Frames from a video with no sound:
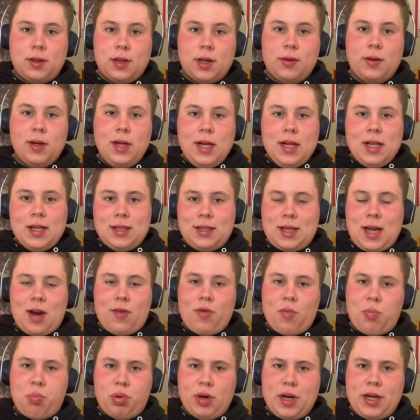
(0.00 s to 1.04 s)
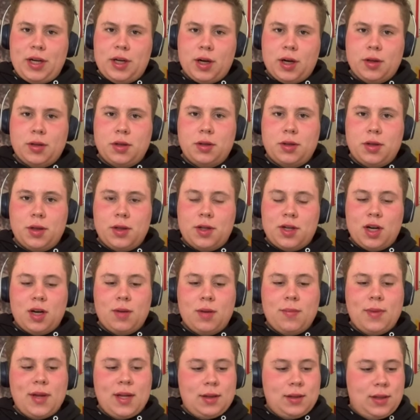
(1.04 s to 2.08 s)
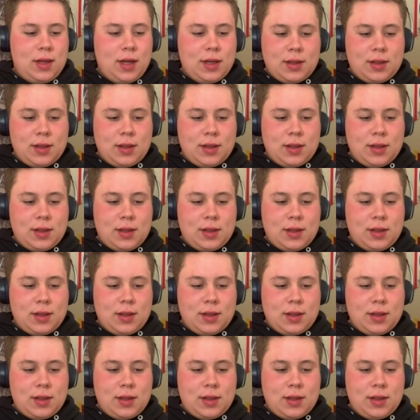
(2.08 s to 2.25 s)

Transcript: So it's kind of a precursor to the tournament.